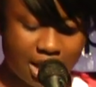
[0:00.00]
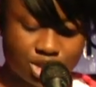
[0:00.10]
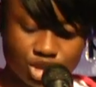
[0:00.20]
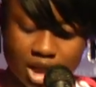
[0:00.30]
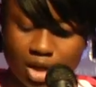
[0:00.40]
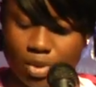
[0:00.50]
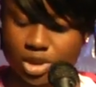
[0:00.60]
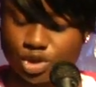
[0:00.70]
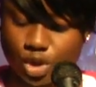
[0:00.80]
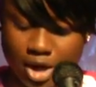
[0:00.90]
Shit, it
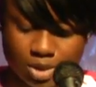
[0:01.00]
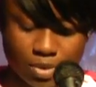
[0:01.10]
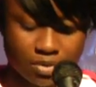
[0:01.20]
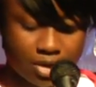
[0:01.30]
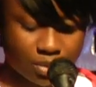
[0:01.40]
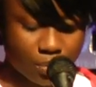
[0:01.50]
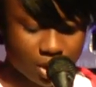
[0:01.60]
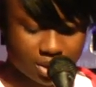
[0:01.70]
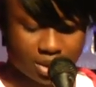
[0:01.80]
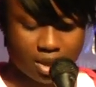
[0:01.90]
was a choice to be with another
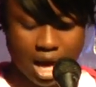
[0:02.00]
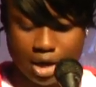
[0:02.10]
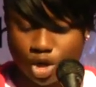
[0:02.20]
person.